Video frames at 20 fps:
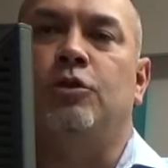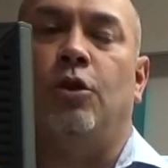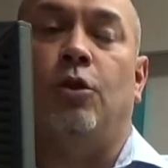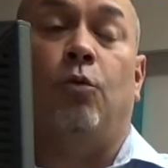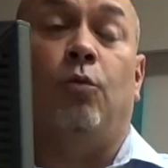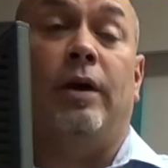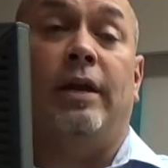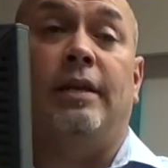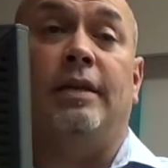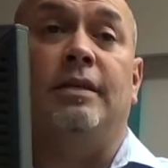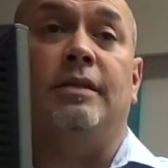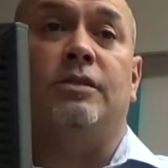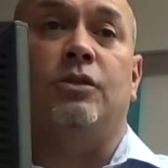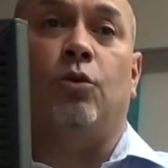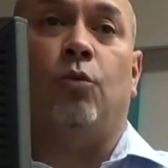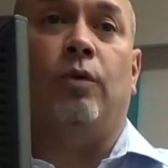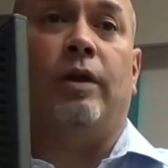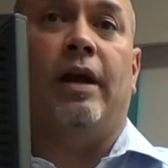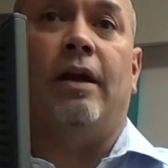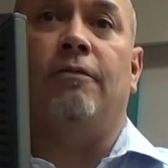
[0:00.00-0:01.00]
witness or
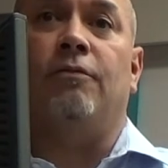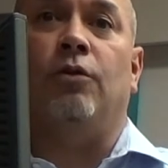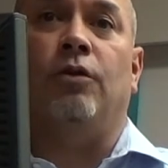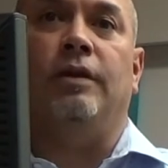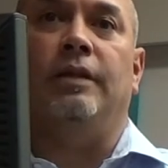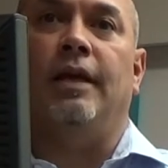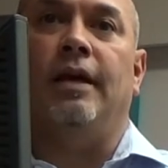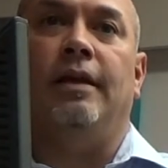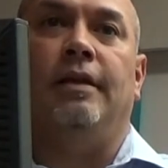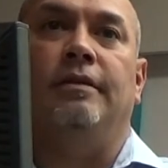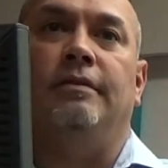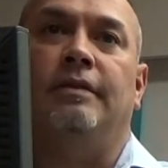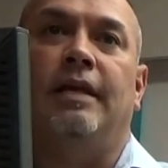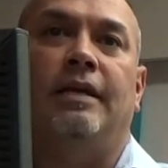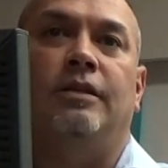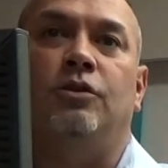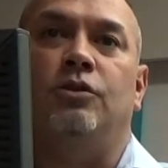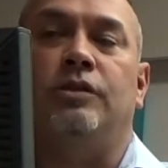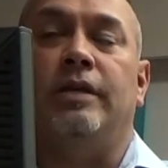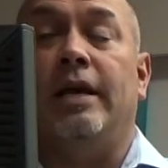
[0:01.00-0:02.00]
whatever, and then they
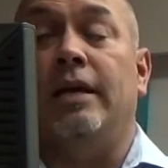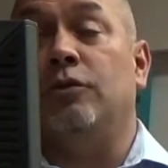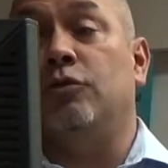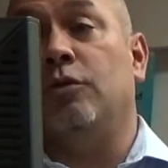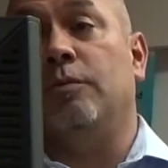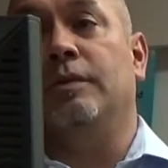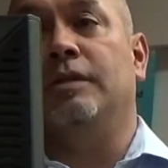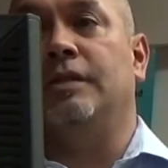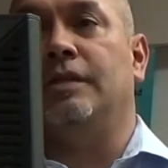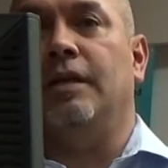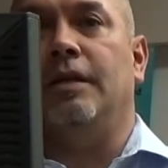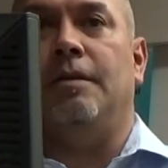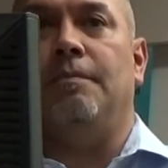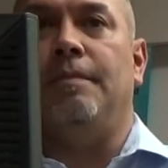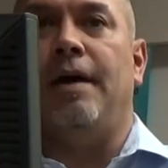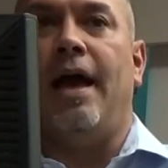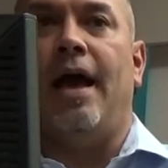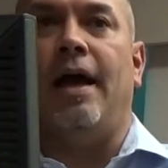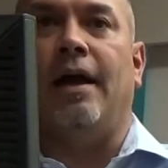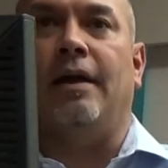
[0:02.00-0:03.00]
just answer them and send them
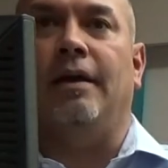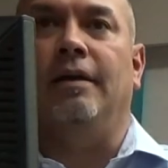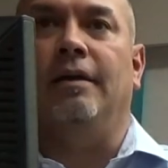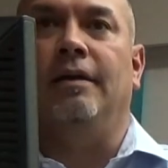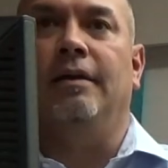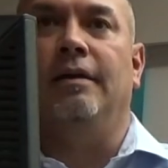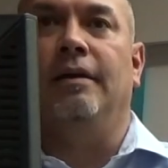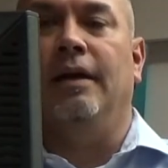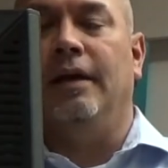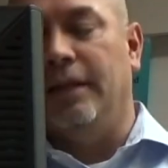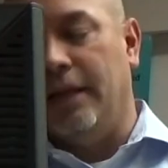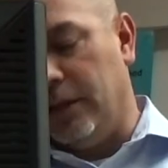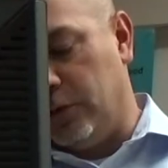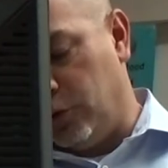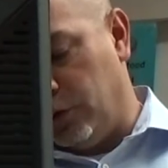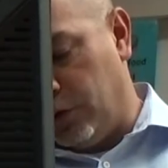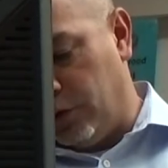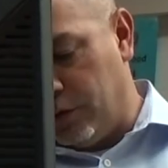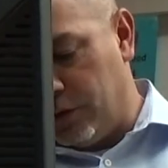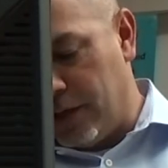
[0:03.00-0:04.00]
back. And that's
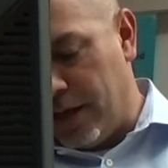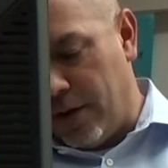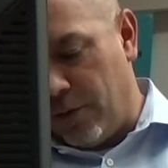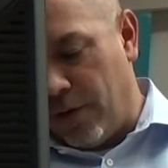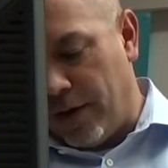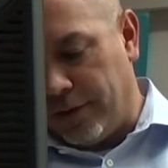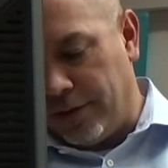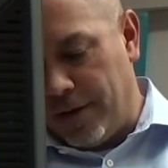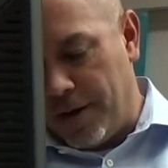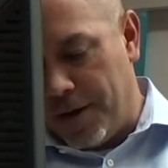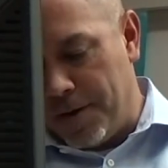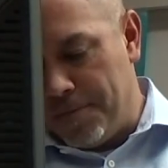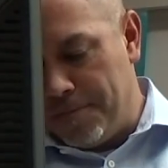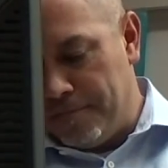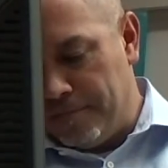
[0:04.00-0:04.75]
what they're saying right there.